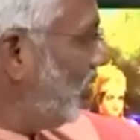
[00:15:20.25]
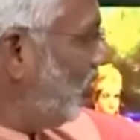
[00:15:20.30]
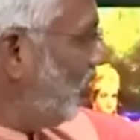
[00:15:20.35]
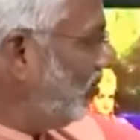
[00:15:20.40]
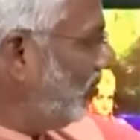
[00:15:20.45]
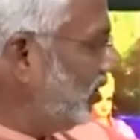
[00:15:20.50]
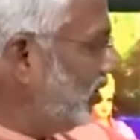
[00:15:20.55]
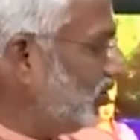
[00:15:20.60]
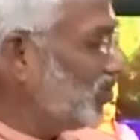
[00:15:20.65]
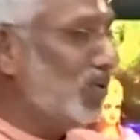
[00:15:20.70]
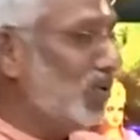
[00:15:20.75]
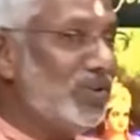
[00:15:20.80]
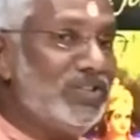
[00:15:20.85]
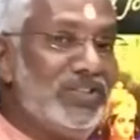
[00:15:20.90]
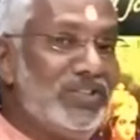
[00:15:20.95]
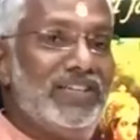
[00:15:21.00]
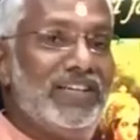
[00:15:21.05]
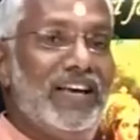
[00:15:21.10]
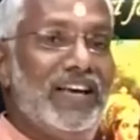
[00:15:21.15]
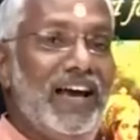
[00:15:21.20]
how many
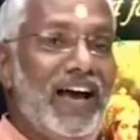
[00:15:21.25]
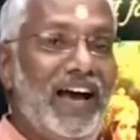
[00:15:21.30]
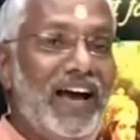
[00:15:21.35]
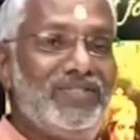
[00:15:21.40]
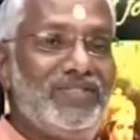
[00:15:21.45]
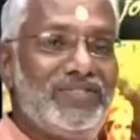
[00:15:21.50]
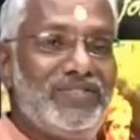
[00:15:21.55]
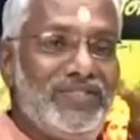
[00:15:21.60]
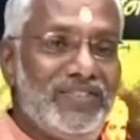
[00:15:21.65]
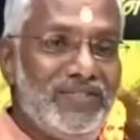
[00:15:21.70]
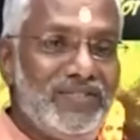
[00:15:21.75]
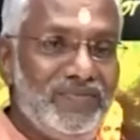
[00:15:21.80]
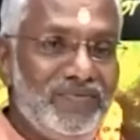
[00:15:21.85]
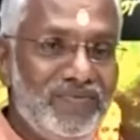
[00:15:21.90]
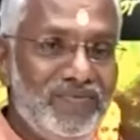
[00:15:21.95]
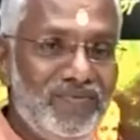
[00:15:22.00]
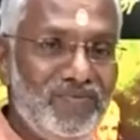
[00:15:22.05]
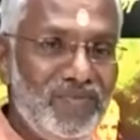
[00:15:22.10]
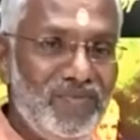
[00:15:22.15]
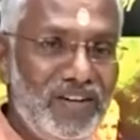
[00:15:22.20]
questions he asked
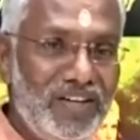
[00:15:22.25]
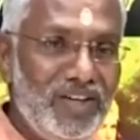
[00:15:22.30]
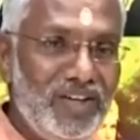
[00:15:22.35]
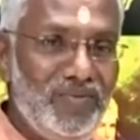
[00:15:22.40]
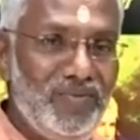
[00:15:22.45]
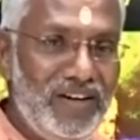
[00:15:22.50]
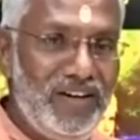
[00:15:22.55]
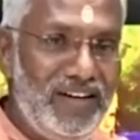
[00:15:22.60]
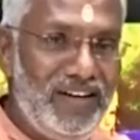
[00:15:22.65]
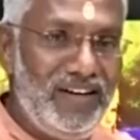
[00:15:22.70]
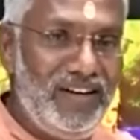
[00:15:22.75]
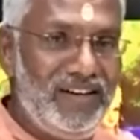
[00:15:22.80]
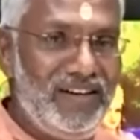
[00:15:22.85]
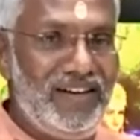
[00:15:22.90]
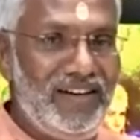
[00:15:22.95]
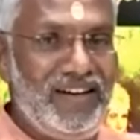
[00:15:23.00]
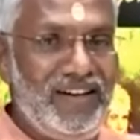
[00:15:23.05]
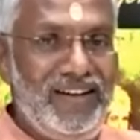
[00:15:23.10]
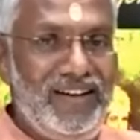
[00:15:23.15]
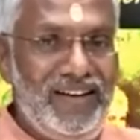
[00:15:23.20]
when he went
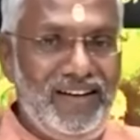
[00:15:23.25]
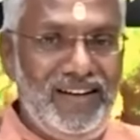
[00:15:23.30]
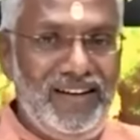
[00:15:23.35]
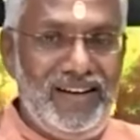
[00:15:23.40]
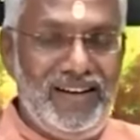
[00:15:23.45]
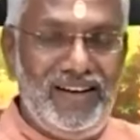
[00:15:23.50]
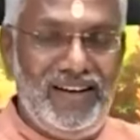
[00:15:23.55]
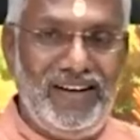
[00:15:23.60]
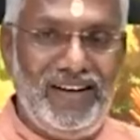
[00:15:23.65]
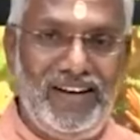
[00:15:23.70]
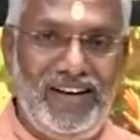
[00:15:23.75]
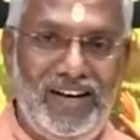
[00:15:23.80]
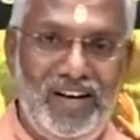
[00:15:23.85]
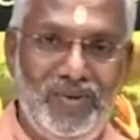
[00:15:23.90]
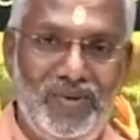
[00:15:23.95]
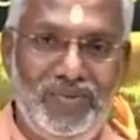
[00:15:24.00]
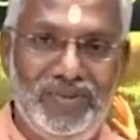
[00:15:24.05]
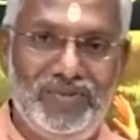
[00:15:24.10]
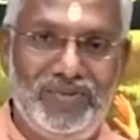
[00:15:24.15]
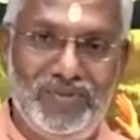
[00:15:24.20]

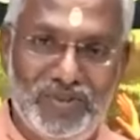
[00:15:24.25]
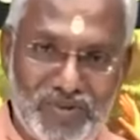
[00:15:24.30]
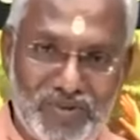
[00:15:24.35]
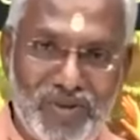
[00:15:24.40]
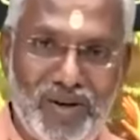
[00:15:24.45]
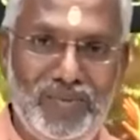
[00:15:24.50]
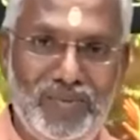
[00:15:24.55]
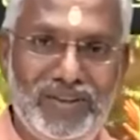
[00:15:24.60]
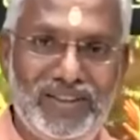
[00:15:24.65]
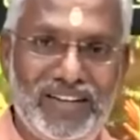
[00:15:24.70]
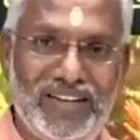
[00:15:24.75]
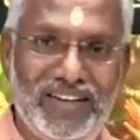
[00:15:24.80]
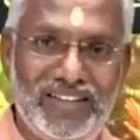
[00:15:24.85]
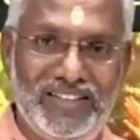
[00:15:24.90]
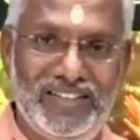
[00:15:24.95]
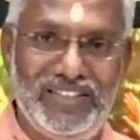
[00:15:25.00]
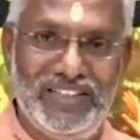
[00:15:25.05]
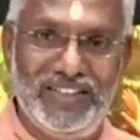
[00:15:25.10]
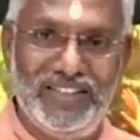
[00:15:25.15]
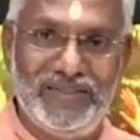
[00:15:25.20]
with Vishwamitra
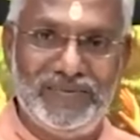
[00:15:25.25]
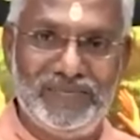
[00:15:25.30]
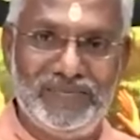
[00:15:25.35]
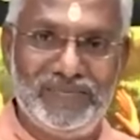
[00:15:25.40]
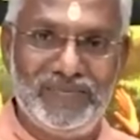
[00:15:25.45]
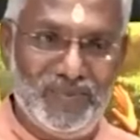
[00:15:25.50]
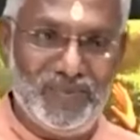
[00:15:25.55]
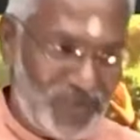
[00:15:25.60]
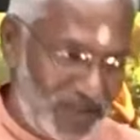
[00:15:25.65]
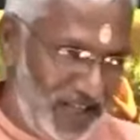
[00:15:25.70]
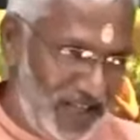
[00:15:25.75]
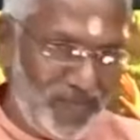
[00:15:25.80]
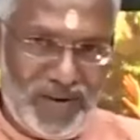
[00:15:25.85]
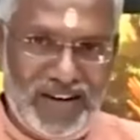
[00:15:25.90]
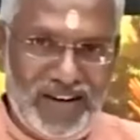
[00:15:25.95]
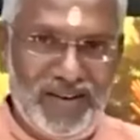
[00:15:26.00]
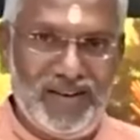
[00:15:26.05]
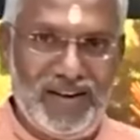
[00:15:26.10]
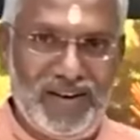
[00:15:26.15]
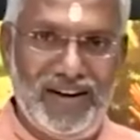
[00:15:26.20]
Rishi? You take
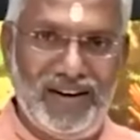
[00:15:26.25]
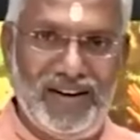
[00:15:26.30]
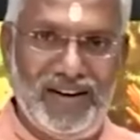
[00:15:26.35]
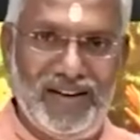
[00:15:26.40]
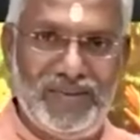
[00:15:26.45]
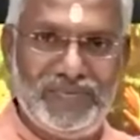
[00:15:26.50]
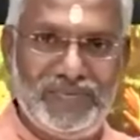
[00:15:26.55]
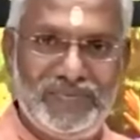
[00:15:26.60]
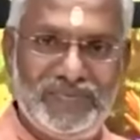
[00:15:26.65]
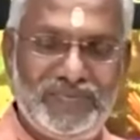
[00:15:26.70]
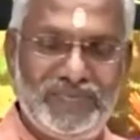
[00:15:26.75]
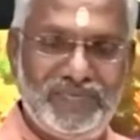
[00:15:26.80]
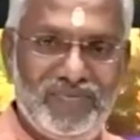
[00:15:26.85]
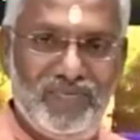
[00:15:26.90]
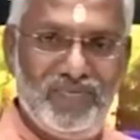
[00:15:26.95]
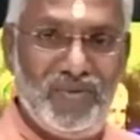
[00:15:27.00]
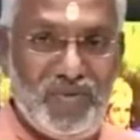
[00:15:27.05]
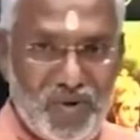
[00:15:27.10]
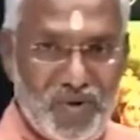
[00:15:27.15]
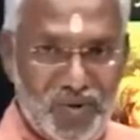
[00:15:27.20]
Balaganda.
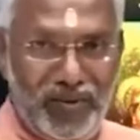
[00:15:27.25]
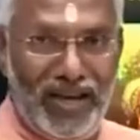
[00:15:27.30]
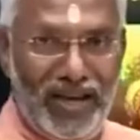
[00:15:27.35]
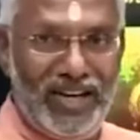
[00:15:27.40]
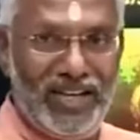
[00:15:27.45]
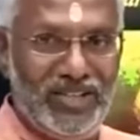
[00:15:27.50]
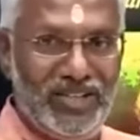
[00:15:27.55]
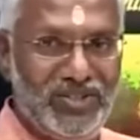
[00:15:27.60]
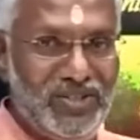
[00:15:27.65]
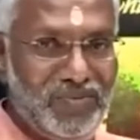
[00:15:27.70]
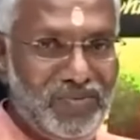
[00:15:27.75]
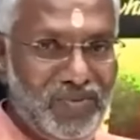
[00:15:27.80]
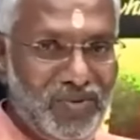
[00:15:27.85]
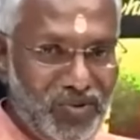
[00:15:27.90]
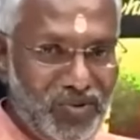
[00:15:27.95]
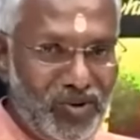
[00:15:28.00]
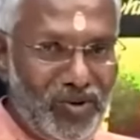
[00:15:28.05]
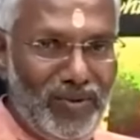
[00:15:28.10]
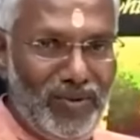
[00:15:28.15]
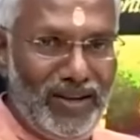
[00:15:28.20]
Before marriage,
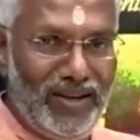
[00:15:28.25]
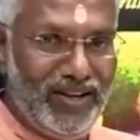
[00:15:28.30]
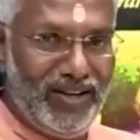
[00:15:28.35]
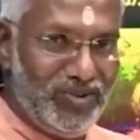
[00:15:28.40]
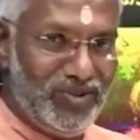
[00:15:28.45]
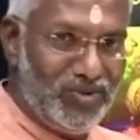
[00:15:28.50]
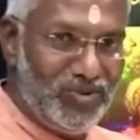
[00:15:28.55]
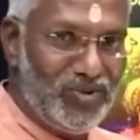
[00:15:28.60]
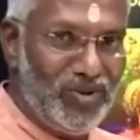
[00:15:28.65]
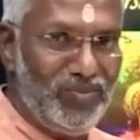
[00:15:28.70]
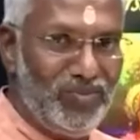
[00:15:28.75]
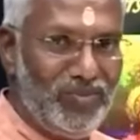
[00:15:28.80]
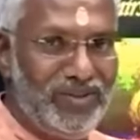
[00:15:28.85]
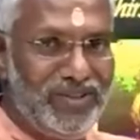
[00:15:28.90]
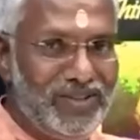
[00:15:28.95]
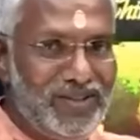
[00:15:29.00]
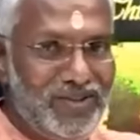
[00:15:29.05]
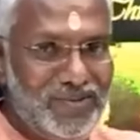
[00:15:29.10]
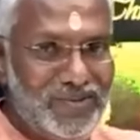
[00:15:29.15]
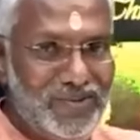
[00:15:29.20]

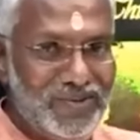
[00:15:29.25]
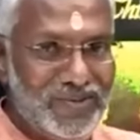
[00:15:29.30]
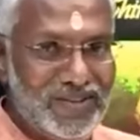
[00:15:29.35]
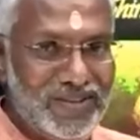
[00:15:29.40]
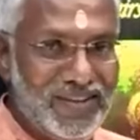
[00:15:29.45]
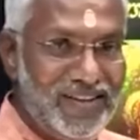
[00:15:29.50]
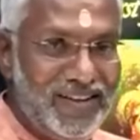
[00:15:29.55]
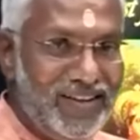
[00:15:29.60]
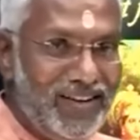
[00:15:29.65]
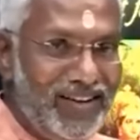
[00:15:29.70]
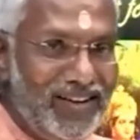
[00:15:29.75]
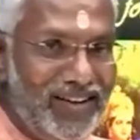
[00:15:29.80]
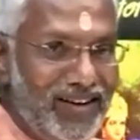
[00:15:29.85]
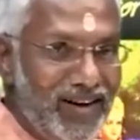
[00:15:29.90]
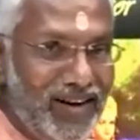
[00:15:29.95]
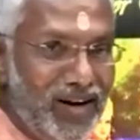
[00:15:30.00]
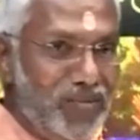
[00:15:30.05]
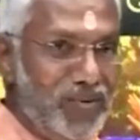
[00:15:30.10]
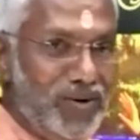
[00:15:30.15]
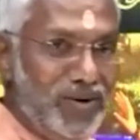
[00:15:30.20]
Vishwamitra took
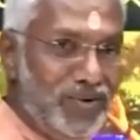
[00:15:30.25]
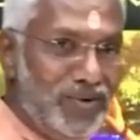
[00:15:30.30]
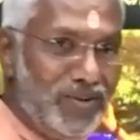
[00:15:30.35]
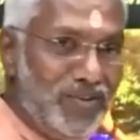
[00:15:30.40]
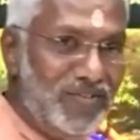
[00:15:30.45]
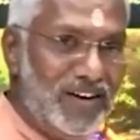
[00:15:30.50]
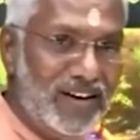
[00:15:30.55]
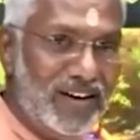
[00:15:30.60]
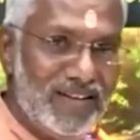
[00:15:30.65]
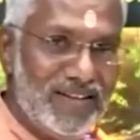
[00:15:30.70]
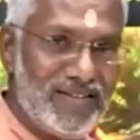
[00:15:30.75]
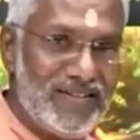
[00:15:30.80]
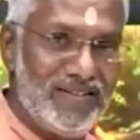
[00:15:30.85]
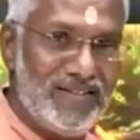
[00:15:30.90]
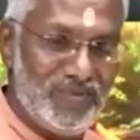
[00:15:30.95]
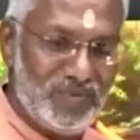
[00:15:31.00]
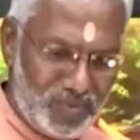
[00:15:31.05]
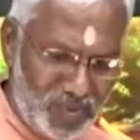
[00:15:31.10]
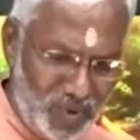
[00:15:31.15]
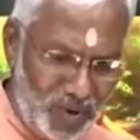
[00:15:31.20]
Rama to the forest.
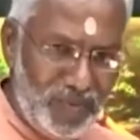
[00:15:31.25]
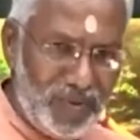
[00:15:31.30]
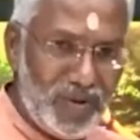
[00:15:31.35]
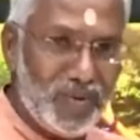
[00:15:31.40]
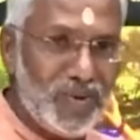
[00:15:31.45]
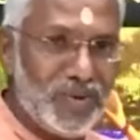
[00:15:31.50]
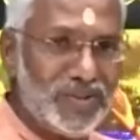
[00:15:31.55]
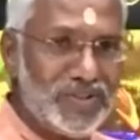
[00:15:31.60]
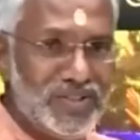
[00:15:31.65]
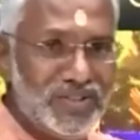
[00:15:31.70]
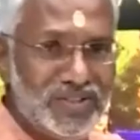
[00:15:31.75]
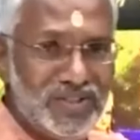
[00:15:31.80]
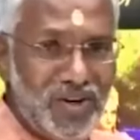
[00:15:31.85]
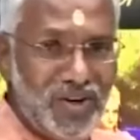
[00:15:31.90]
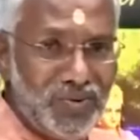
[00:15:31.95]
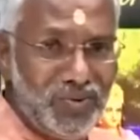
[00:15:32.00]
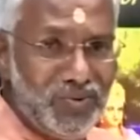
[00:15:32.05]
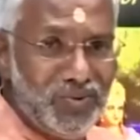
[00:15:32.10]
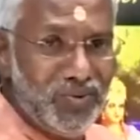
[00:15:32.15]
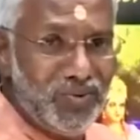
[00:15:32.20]
So many questions are,
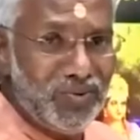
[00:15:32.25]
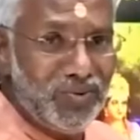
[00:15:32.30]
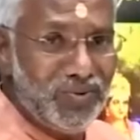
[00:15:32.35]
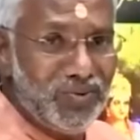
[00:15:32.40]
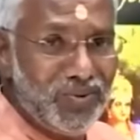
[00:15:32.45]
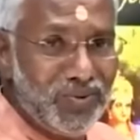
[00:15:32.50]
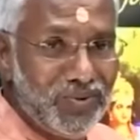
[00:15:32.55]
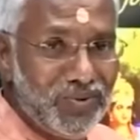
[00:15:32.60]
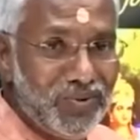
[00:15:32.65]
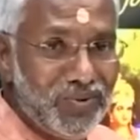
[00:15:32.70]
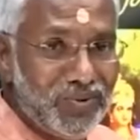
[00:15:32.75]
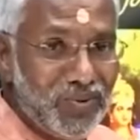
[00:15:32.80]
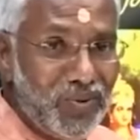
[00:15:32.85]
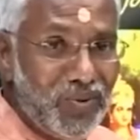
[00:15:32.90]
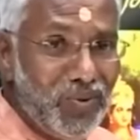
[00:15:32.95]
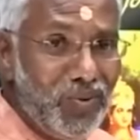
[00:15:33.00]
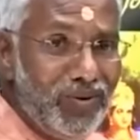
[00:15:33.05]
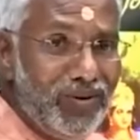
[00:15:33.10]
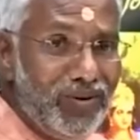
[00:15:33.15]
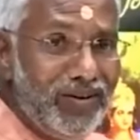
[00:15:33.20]
the
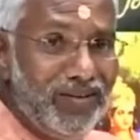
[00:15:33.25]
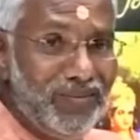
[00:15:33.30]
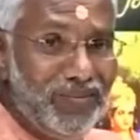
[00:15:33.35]
whole